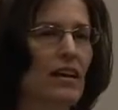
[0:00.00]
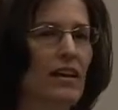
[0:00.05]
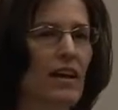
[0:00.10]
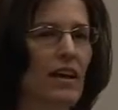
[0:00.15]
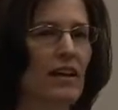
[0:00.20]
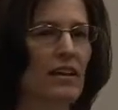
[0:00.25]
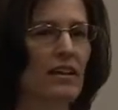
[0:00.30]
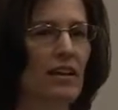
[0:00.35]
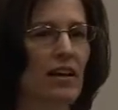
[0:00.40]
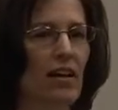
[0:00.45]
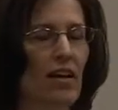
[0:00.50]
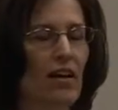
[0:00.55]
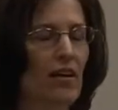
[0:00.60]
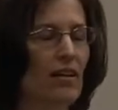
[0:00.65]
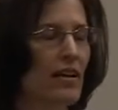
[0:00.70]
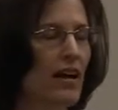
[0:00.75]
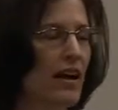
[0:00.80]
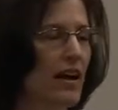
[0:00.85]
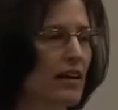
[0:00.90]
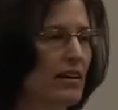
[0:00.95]
and they all
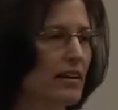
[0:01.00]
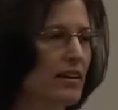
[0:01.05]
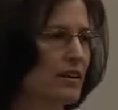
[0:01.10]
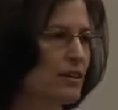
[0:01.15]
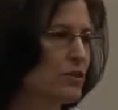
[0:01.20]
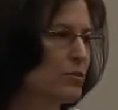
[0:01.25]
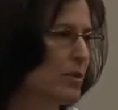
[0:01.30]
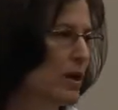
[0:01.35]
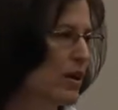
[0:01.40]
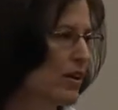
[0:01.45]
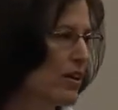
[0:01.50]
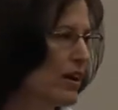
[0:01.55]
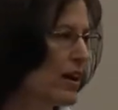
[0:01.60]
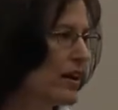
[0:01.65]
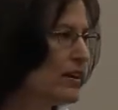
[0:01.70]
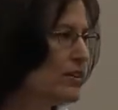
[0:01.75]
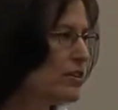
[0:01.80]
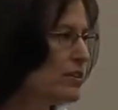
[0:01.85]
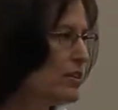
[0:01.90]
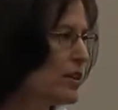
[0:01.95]
had kids about our
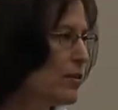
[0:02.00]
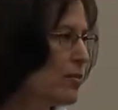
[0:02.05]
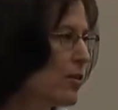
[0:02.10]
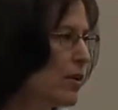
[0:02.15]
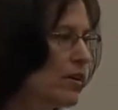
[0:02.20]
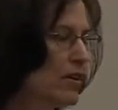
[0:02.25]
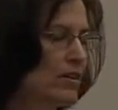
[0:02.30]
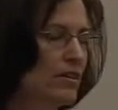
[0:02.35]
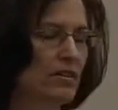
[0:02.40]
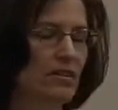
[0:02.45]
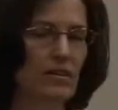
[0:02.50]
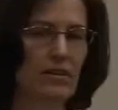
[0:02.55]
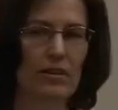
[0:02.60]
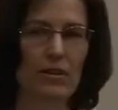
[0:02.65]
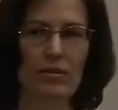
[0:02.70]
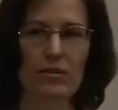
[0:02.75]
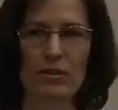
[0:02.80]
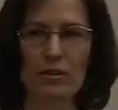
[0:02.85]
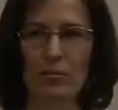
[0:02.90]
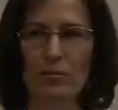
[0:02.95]
age, and they wanted,
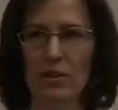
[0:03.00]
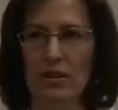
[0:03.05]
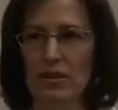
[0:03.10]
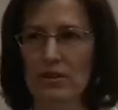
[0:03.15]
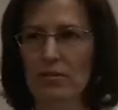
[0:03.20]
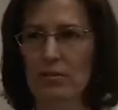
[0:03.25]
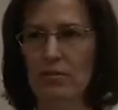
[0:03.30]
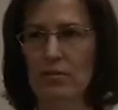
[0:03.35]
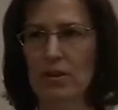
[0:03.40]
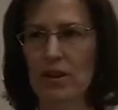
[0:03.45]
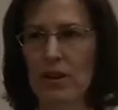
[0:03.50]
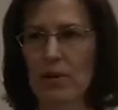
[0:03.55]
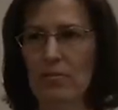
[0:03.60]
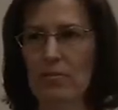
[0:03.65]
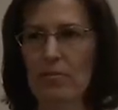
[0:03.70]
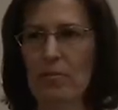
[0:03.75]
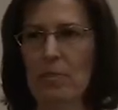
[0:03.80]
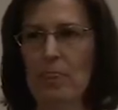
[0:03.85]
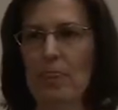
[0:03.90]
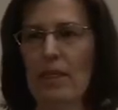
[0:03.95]
something different for them.
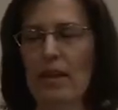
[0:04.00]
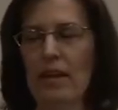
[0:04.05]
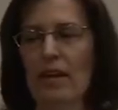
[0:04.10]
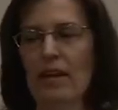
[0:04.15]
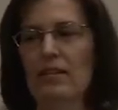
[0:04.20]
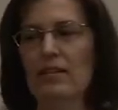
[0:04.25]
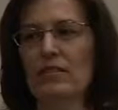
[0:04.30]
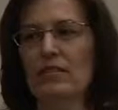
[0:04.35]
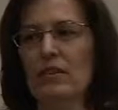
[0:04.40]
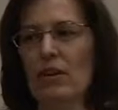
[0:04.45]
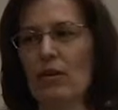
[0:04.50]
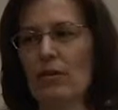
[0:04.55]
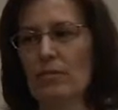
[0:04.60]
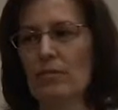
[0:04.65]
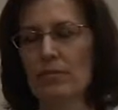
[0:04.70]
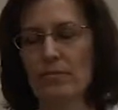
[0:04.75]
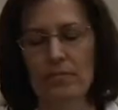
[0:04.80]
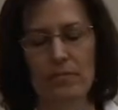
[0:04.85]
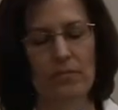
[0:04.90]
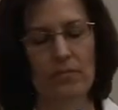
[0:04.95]
So
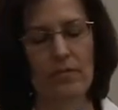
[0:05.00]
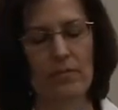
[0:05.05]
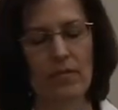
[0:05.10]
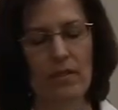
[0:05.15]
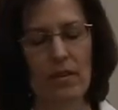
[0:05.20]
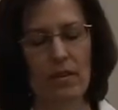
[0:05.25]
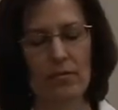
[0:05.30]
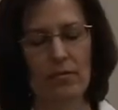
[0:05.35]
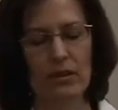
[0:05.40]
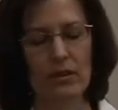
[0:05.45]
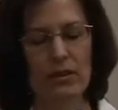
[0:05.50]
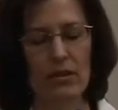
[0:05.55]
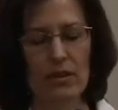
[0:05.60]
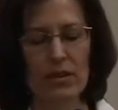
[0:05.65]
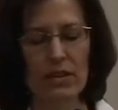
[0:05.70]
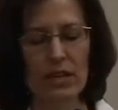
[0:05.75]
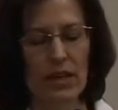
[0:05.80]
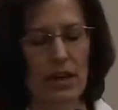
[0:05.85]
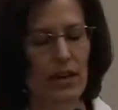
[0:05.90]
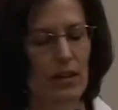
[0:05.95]
we joined
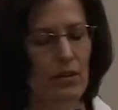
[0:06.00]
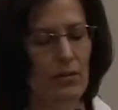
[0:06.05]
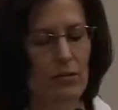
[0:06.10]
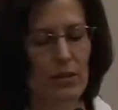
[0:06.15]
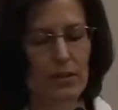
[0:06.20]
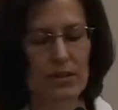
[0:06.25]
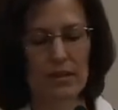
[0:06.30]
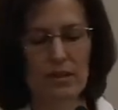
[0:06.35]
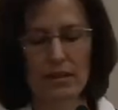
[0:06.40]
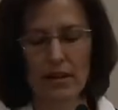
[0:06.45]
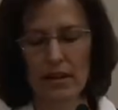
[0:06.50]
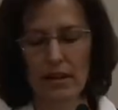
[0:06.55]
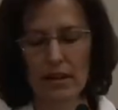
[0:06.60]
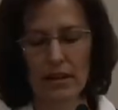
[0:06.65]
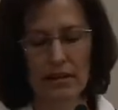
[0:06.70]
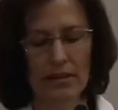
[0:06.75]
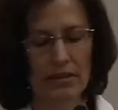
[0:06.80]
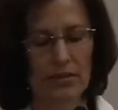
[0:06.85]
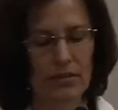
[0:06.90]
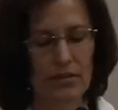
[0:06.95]
together, we
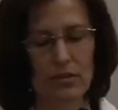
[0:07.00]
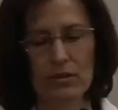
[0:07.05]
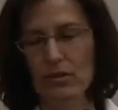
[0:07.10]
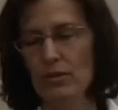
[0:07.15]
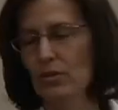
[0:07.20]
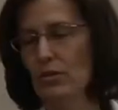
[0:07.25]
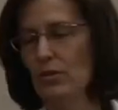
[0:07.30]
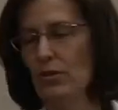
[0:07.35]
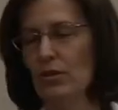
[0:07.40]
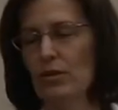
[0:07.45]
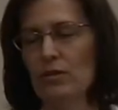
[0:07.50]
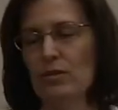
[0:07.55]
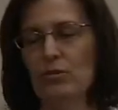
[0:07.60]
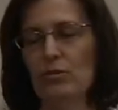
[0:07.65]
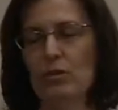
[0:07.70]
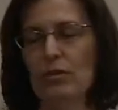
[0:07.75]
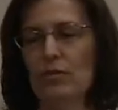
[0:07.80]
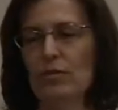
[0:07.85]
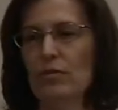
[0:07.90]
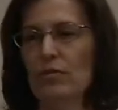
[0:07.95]
studied different schools,
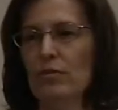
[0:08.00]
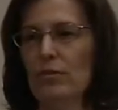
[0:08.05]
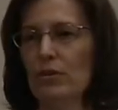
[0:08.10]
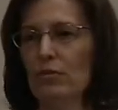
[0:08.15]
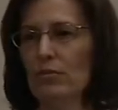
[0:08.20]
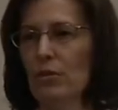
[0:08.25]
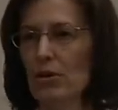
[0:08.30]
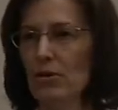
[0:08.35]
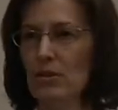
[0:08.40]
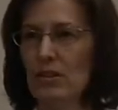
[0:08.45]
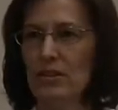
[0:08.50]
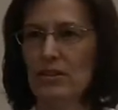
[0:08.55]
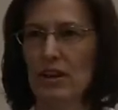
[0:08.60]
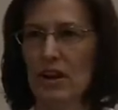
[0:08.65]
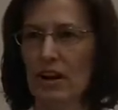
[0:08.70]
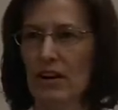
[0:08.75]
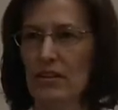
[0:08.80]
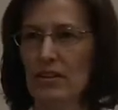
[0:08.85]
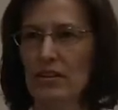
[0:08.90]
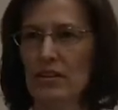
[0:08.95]
we wrote the
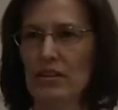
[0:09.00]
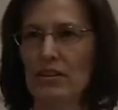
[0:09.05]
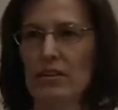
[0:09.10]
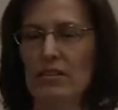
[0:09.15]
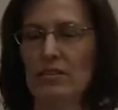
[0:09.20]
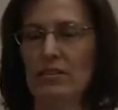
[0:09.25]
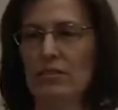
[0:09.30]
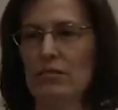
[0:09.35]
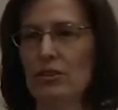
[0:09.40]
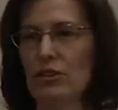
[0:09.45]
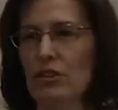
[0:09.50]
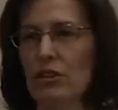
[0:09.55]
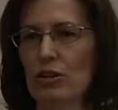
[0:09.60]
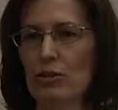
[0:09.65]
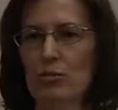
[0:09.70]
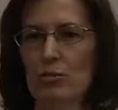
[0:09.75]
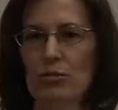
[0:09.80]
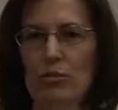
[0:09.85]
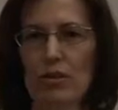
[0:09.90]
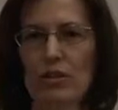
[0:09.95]
charter, we took it
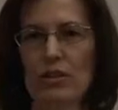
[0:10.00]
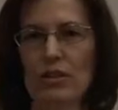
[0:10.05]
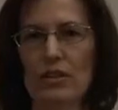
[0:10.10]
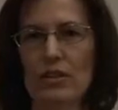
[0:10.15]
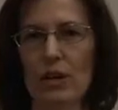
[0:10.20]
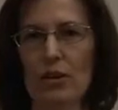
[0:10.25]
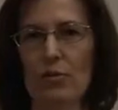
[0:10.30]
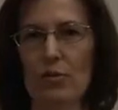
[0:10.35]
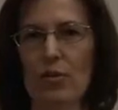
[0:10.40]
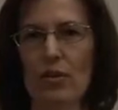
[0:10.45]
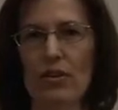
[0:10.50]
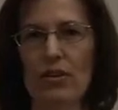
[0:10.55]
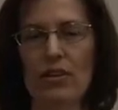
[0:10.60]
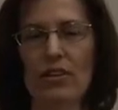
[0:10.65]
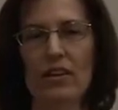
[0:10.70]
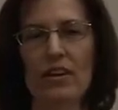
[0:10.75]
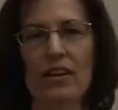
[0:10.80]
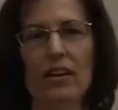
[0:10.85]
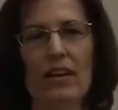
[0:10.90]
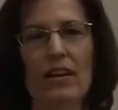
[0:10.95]
before the state
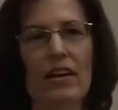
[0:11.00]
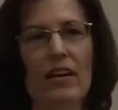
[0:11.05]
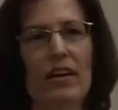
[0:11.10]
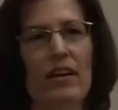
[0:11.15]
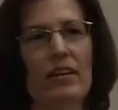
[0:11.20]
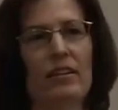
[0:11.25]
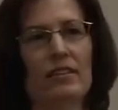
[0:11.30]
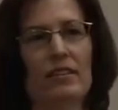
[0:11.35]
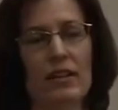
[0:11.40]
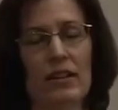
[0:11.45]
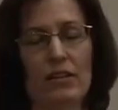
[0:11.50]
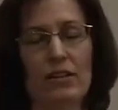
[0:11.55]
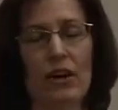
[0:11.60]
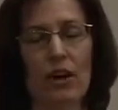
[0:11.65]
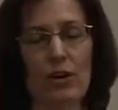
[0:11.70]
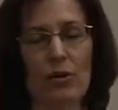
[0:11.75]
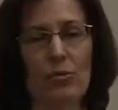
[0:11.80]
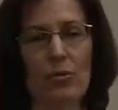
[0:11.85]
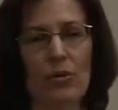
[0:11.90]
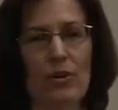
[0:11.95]

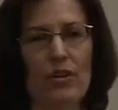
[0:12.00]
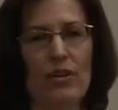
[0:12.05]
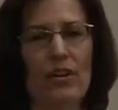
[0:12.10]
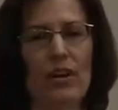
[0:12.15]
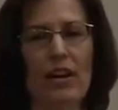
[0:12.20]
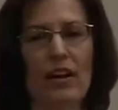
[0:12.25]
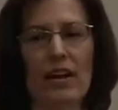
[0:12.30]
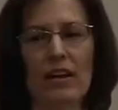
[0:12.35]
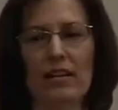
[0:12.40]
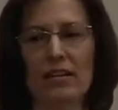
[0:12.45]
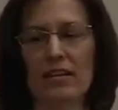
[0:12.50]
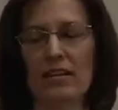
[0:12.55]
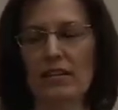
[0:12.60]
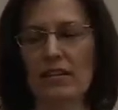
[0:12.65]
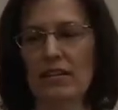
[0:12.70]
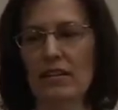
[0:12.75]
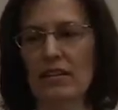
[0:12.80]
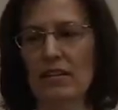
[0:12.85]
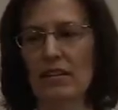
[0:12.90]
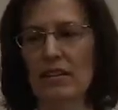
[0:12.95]
charter board, and
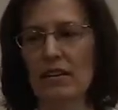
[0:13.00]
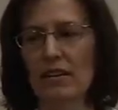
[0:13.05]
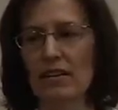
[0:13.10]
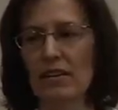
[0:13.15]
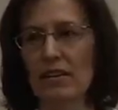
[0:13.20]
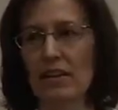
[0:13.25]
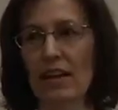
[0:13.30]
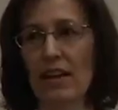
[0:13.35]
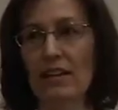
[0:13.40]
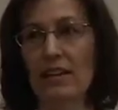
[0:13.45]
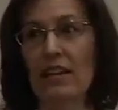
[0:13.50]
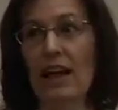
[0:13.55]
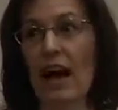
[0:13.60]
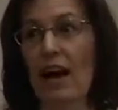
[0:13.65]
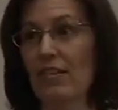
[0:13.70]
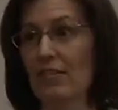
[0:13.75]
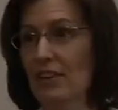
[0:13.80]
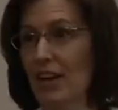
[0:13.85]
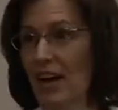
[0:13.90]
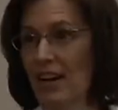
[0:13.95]
they
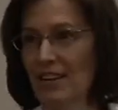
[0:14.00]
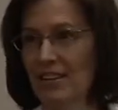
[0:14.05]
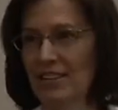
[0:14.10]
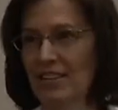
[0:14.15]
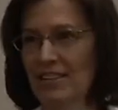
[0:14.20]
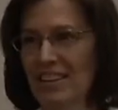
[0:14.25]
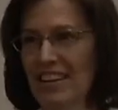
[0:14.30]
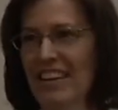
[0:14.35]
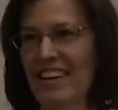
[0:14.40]
laughed at us.